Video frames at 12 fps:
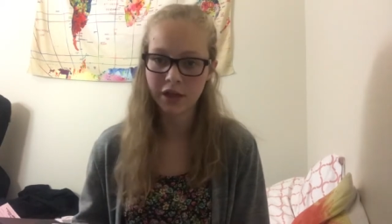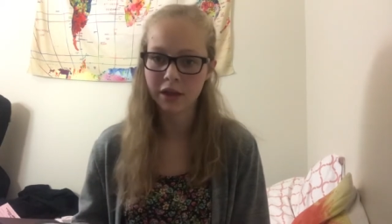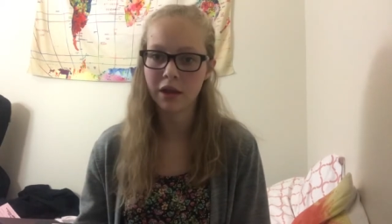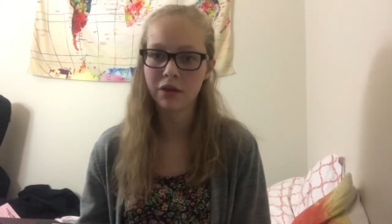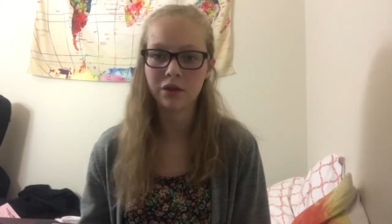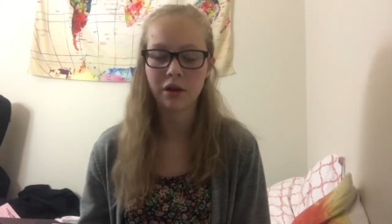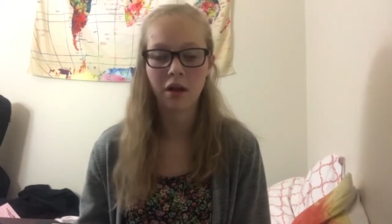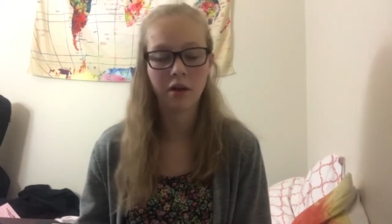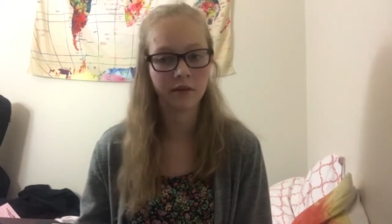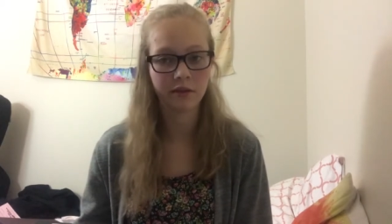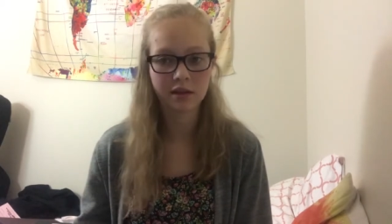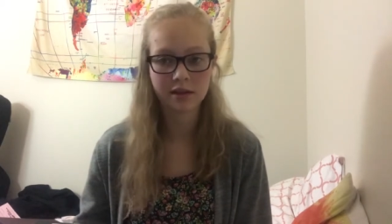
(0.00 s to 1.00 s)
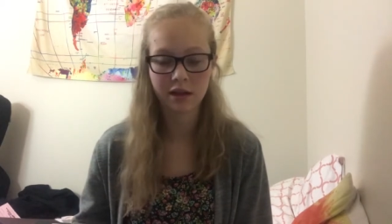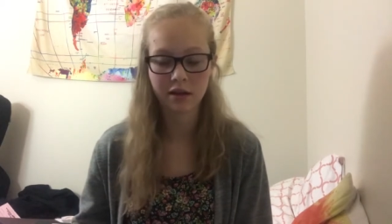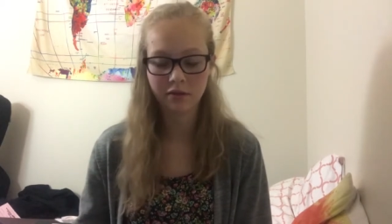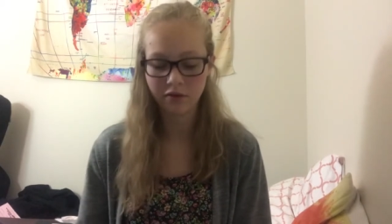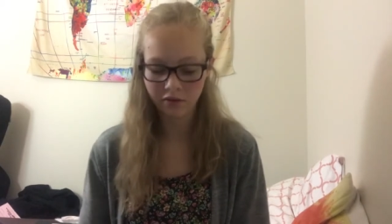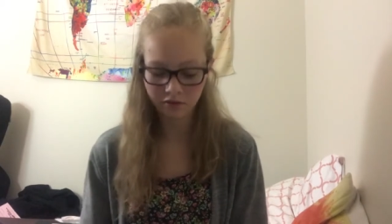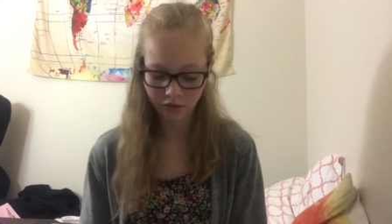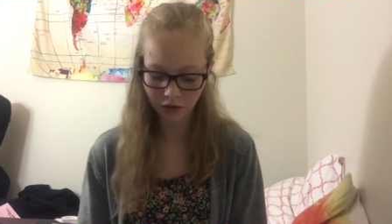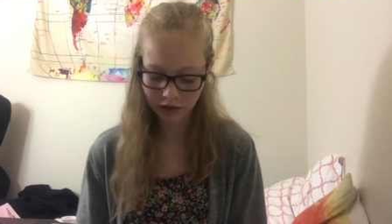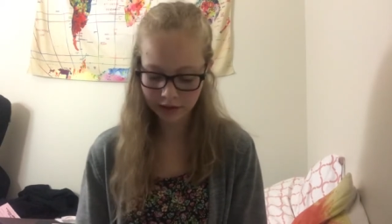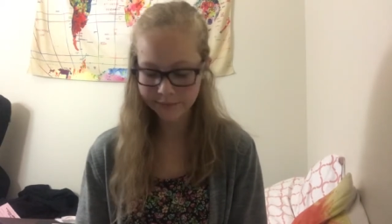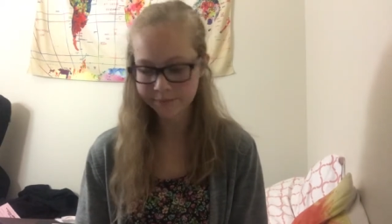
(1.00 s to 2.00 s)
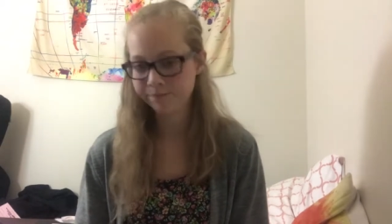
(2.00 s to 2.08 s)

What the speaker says: and that you did all of this stuff for it.